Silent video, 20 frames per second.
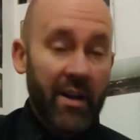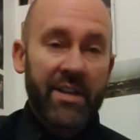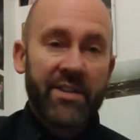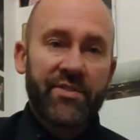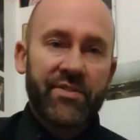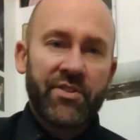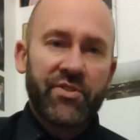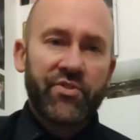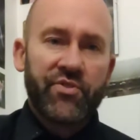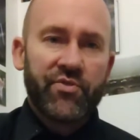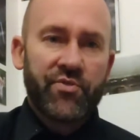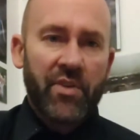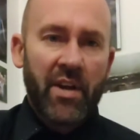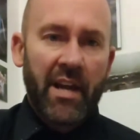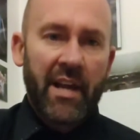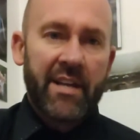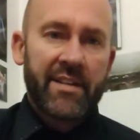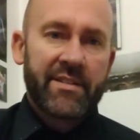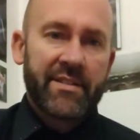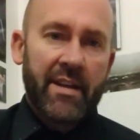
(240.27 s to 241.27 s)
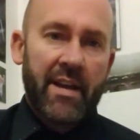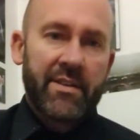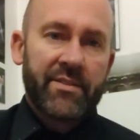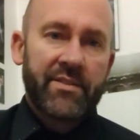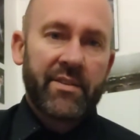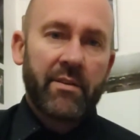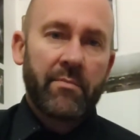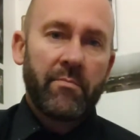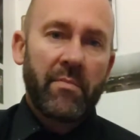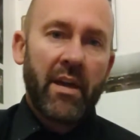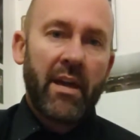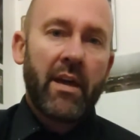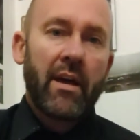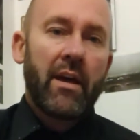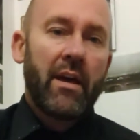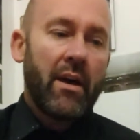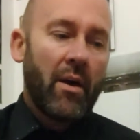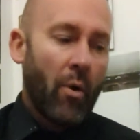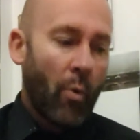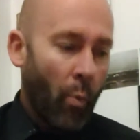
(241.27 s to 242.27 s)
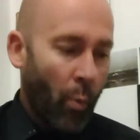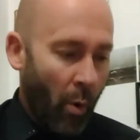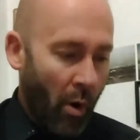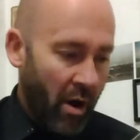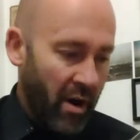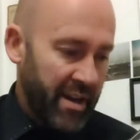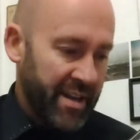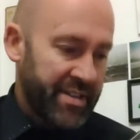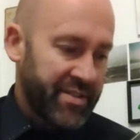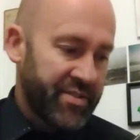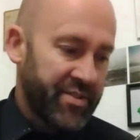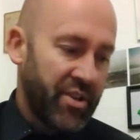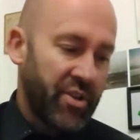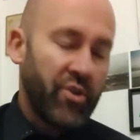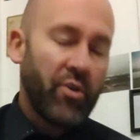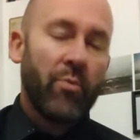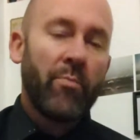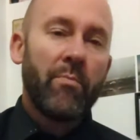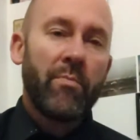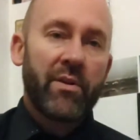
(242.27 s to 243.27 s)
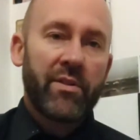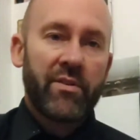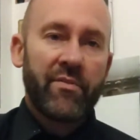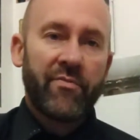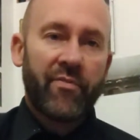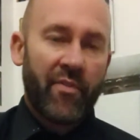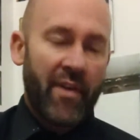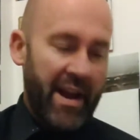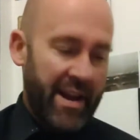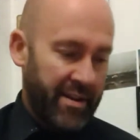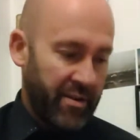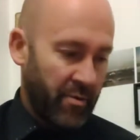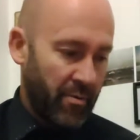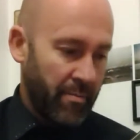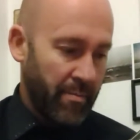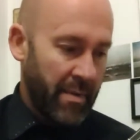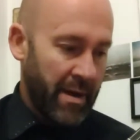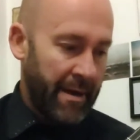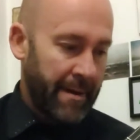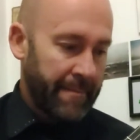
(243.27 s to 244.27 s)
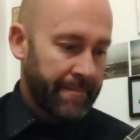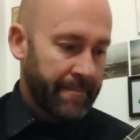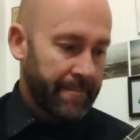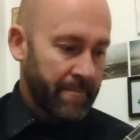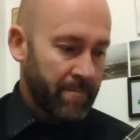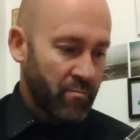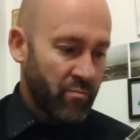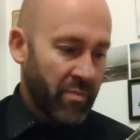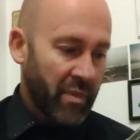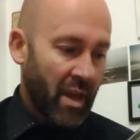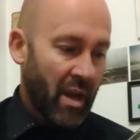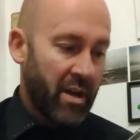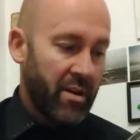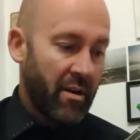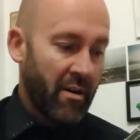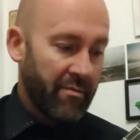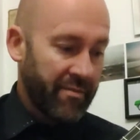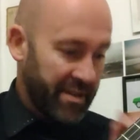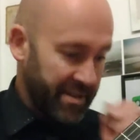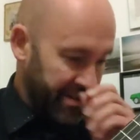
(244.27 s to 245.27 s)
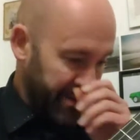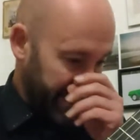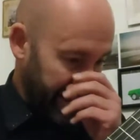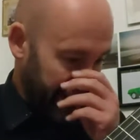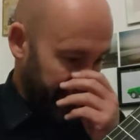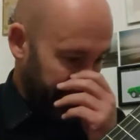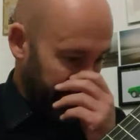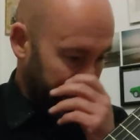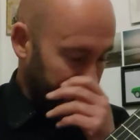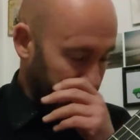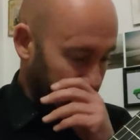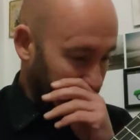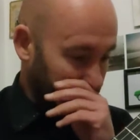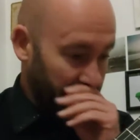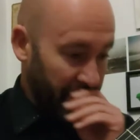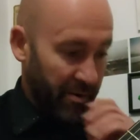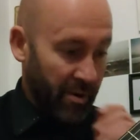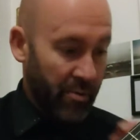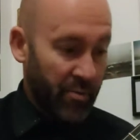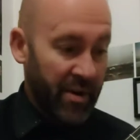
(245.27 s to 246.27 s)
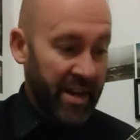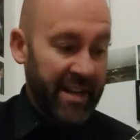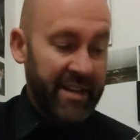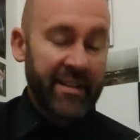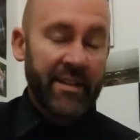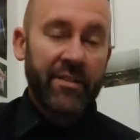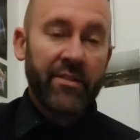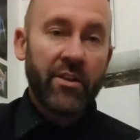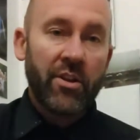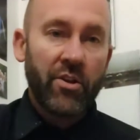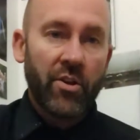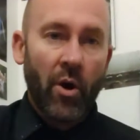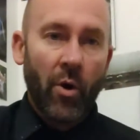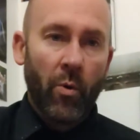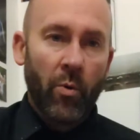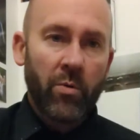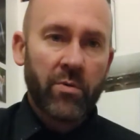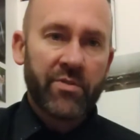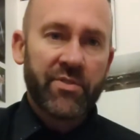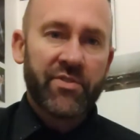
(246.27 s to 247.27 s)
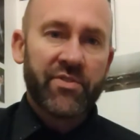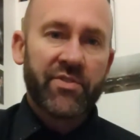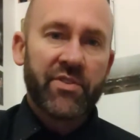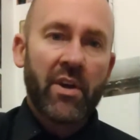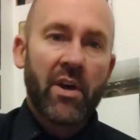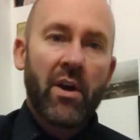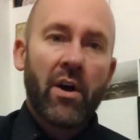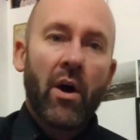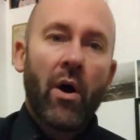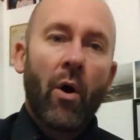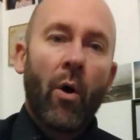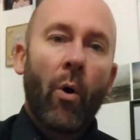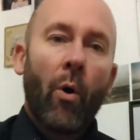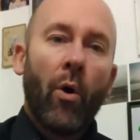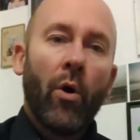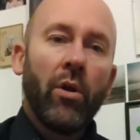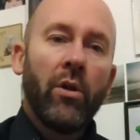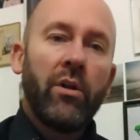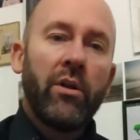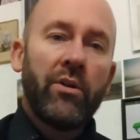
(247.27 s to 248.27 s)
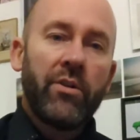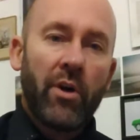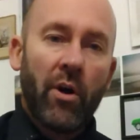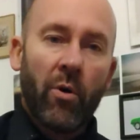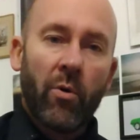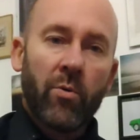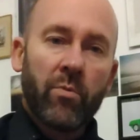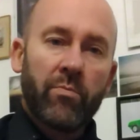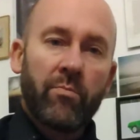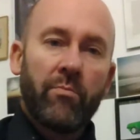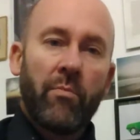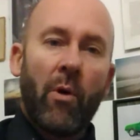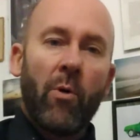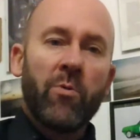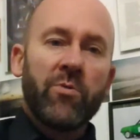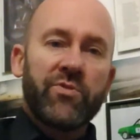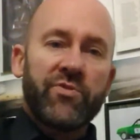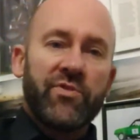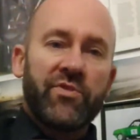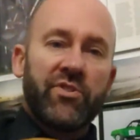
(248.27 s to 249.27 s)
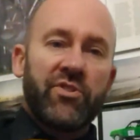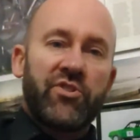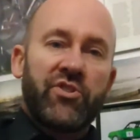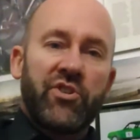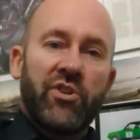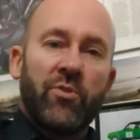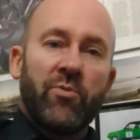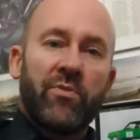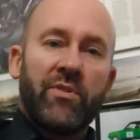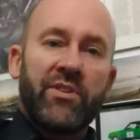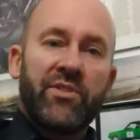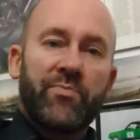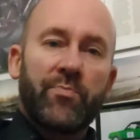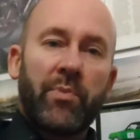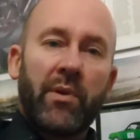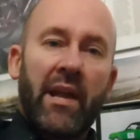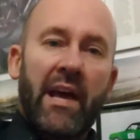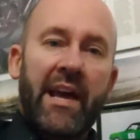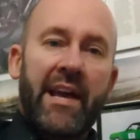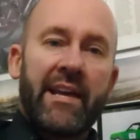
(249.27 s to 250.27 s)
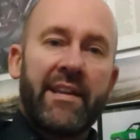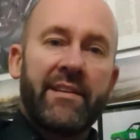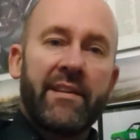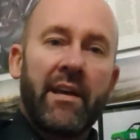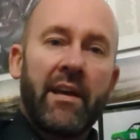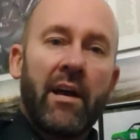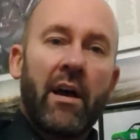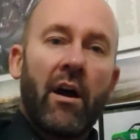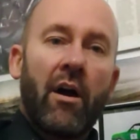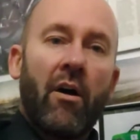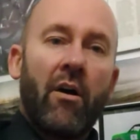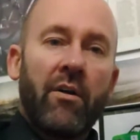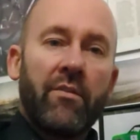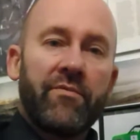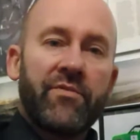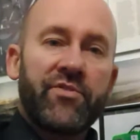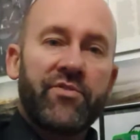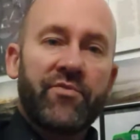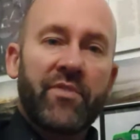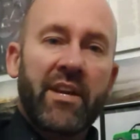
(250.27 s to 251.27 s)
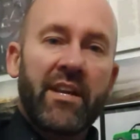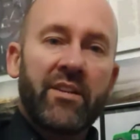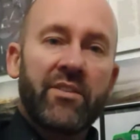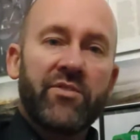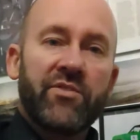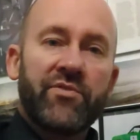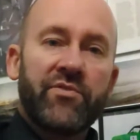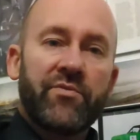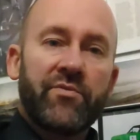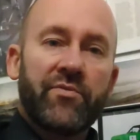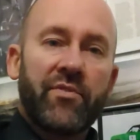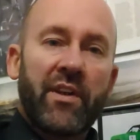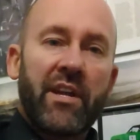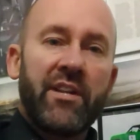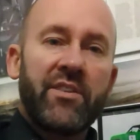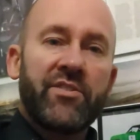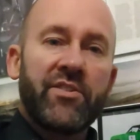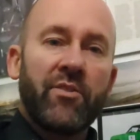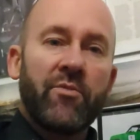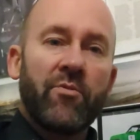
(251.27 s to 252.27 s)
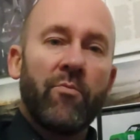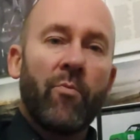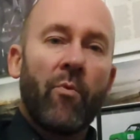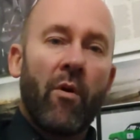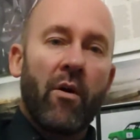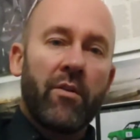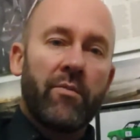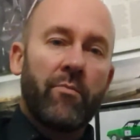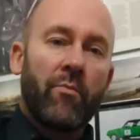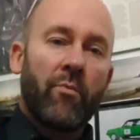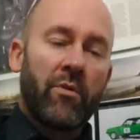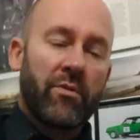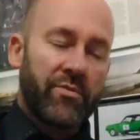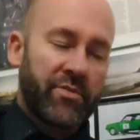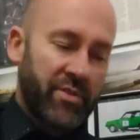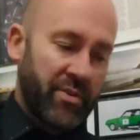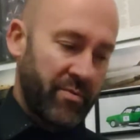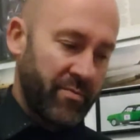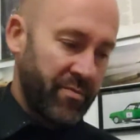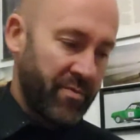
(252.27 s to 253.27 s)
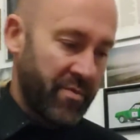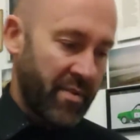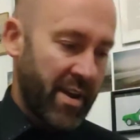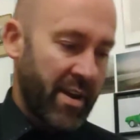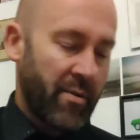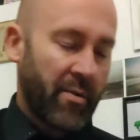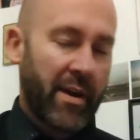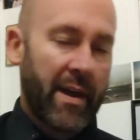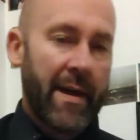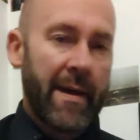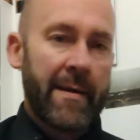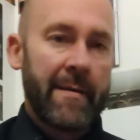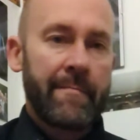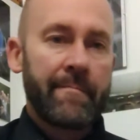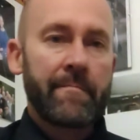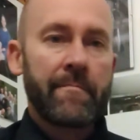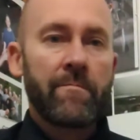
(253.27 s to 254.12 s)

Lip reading: is the string it's asking me? What is the number, the fret number? And obviously people who are reading the notes, most of the tune is played on strings 3, 2 and 1. 1, 2 and 3, okay?